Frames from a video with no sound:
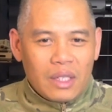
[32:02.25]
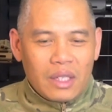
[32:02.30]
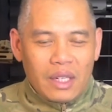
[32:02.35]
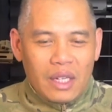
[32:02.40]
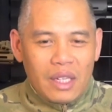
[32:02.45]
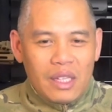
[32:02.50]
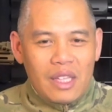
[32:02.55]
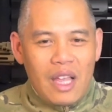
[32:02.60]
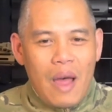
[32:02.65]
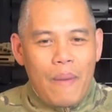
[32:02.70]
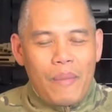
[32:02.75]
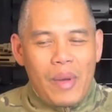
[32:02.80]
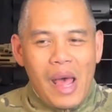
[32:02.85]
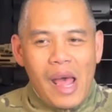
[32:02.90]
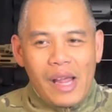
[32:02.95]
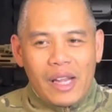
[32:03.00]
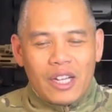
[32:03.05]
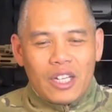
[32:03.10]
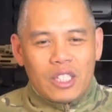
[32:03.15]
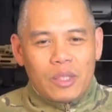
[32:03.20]
in that
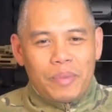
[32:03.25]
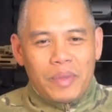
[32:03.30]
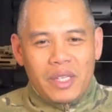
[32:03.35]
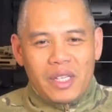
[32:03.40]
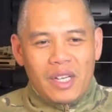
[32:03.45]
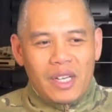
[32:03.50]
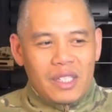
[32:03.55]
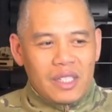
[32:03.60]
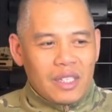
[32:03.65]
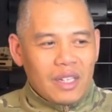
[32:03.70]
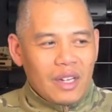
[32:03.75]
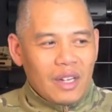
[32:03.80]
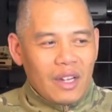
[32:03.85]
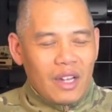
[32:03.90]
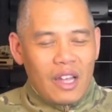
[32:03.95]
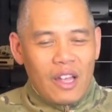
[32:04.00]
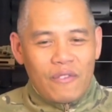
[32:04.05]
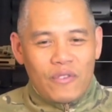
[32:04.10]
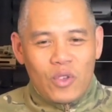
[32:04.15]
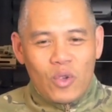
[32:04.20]
package, because
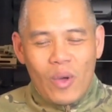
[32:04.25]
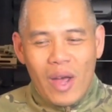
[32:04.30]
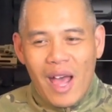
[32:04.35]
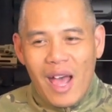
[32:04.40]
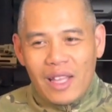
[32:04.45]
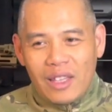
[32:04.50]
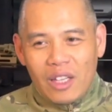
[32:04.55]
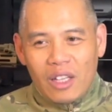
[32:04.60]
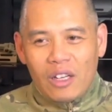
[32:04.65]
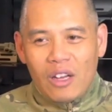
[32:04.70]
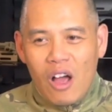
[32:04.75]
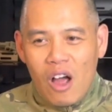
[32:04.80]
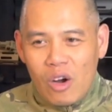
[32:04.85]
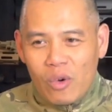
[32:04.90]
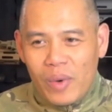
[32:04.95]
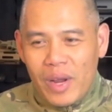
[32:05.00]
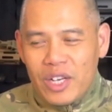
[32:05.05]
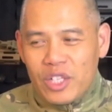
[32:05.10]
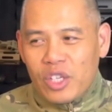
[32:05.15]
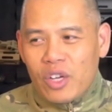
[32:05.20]
if you add the
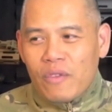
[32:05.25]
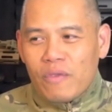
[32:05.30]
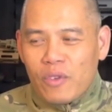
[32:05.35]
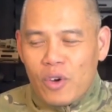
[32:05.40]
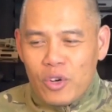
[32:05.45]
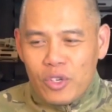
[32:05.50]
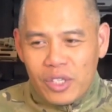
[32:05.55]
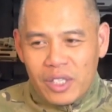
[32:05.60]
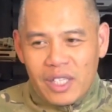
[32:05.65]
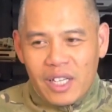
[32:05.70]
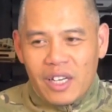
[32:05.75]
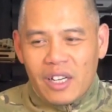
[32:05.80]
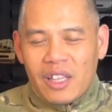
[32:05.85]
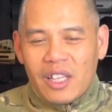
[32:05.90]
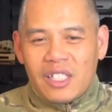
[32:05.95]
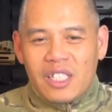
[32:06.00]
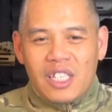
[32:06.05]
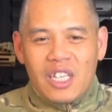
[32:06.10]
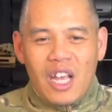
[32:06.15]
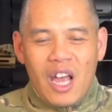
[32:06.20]
long-range conversion kit on
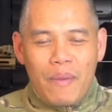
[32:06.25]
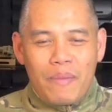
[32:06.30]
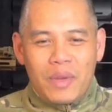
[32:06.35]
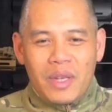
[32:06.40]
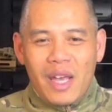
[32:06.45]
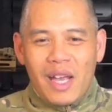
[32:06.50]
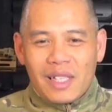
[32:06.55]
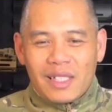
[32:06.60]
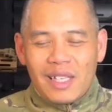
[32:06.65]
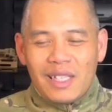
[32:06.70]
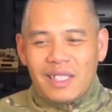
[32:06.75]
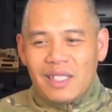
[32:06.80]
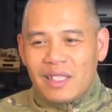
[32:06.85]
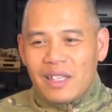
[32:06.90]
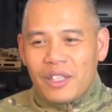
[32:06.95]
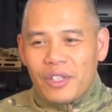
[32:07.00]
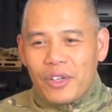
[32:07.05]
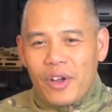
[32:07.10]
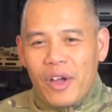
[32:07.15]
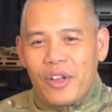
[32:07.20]
the TIPX, that's
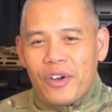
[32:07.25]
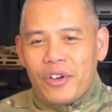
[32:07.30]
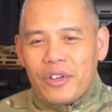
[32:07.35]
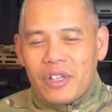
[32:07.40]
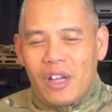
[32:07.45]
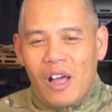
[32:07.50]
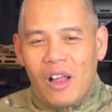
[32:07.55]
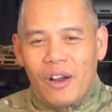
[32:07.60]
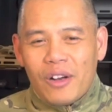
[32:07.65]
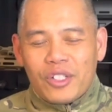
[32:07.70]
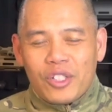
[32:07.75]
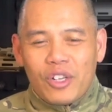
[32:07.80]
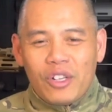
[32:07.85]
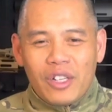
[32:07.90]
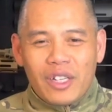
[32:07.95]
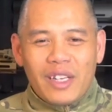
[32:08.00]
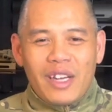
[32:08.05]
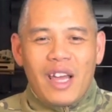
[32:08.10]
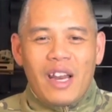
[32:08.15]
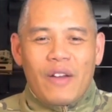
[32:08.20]
another $100. You're
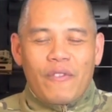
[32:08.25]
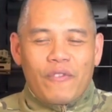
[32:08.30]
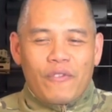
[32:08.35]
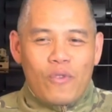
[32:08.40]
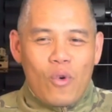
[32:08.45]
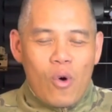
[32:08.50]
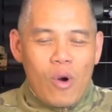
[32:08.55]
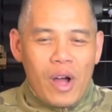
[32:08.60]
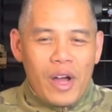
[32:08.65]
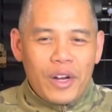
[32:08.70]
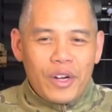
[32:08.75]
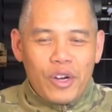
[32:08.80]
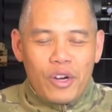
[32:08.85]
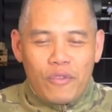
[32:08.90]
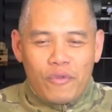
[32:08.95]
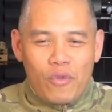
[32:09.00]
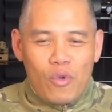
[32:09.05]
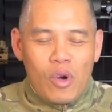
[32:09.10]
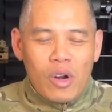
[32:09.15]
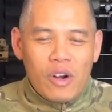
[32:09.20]
looking at a
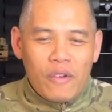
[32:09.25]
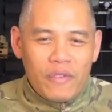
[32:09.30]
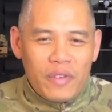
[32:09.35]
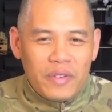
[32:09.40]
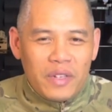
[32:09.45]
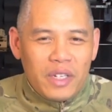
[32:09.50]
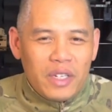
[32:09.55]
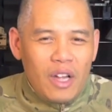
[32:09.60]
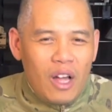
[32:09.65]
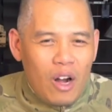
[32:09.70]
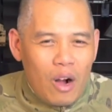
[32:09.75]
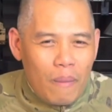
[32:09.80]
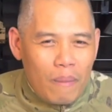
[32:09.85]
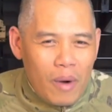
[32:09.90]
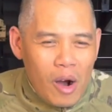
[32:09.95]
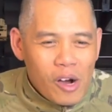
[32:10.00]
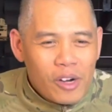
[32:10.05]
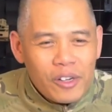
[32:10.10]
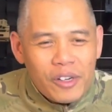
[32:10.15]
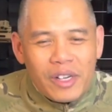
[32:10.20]
$400, $450
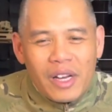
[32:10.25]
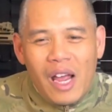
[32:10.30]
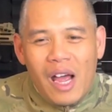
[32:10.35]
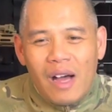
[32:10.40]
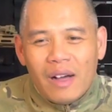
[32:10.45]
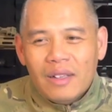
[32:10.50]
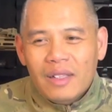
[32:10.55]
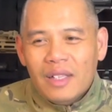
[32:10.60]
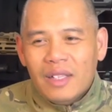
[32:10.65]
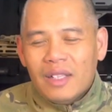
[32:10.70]
marker now.